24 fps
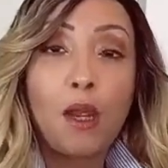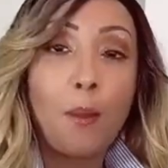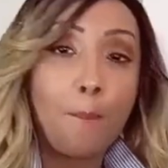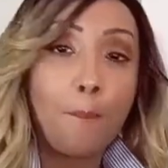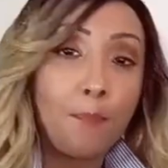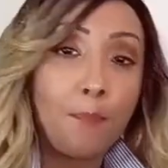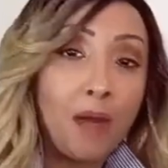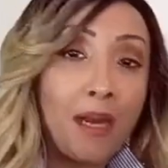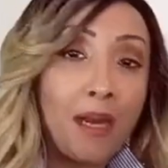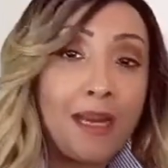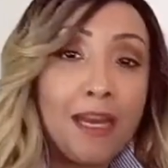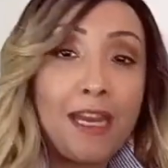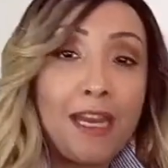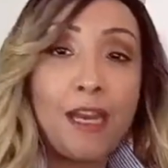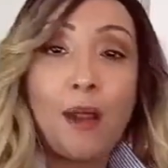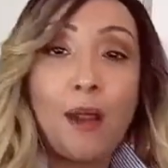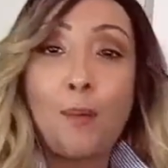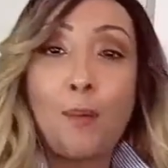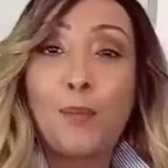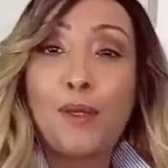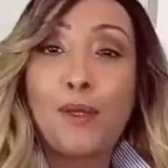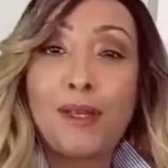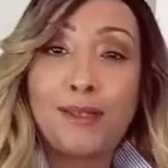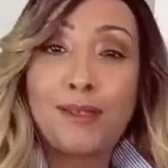Money
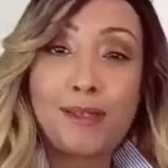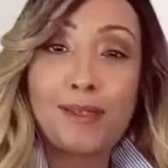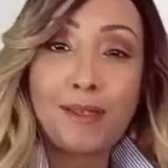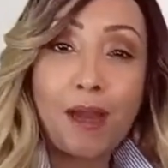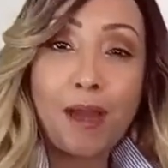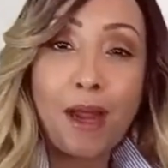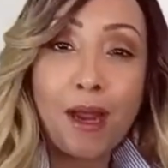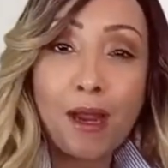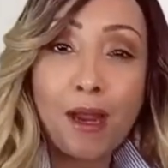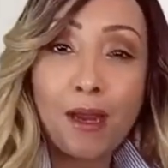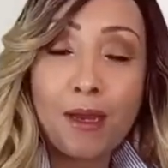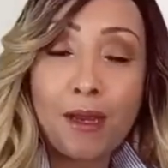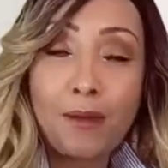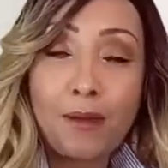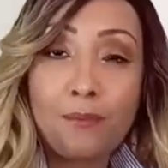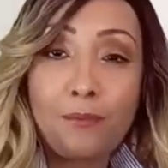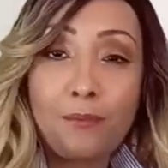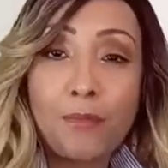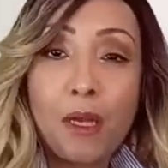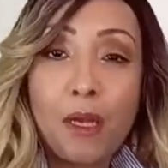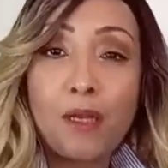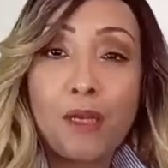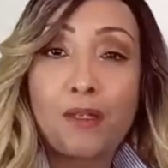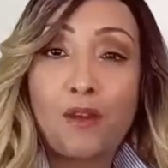plus time
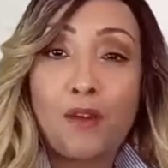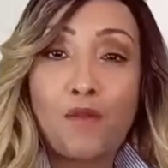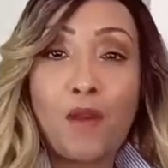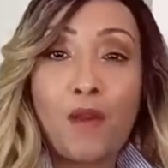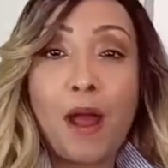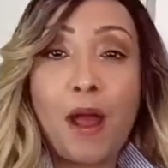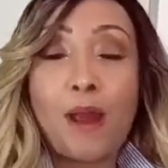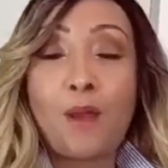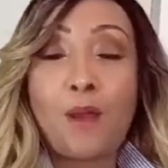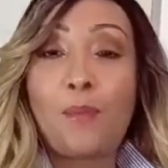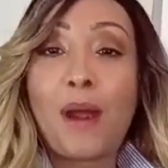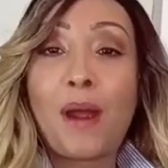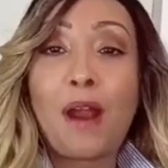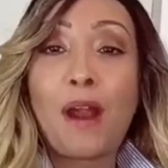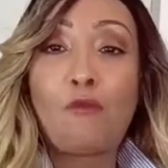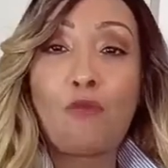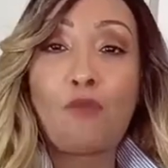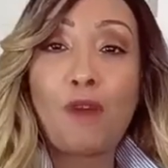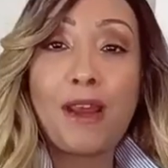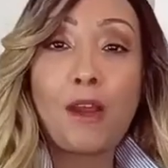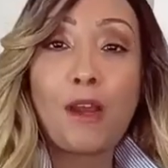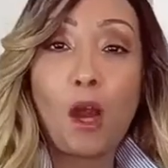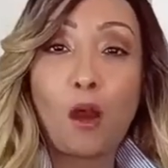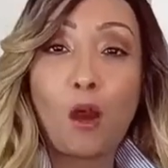divided by rate